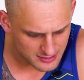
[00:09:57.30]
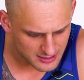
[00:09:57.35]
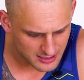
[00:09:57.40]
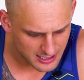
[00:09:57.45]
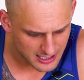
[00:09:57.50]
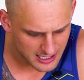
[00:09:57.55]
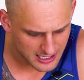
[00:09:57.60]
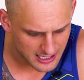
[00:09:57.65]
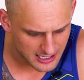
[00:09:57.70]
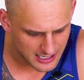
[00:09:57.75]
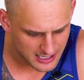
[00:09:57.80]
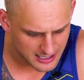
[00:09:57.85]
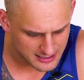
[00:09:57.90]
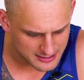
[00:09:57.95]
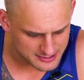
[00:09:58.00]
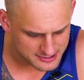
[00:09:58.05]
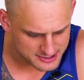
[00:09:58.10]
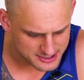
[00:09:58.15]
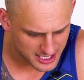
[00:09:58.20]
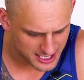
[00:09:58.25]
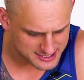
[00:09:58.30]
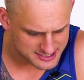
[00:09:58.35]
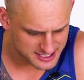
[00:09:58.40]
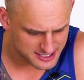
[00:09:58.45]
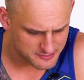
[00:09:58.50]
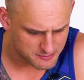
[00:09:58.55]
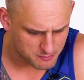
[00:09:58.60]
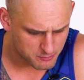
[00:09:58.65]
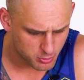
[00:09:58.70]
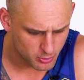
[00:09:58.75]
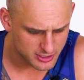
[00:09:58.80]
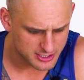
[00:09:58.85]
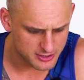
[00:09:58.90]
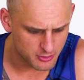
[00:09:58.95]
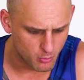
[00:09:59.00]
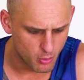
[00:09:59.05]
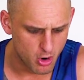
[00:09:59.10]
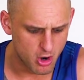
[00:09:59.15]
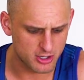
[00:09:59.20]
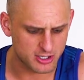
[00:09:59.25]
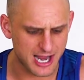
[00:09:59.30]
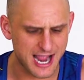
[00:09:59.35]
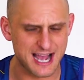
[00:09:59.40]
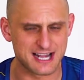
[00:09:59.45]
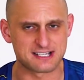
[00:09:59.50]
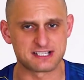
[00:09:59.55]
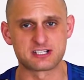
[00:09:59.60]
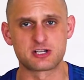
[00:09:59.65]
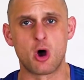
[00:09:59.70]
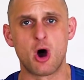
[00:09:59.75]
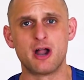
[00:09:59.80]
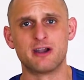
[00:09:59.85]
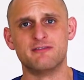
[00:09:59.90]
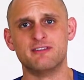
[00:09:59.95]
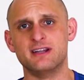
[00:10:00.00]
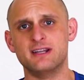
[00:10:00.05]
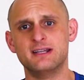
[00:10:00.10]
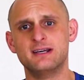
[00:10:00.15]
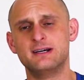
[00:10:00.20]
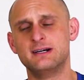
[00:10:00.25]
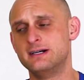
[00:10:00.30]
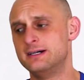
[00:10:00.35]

uh, doesn't put in the work outside of it.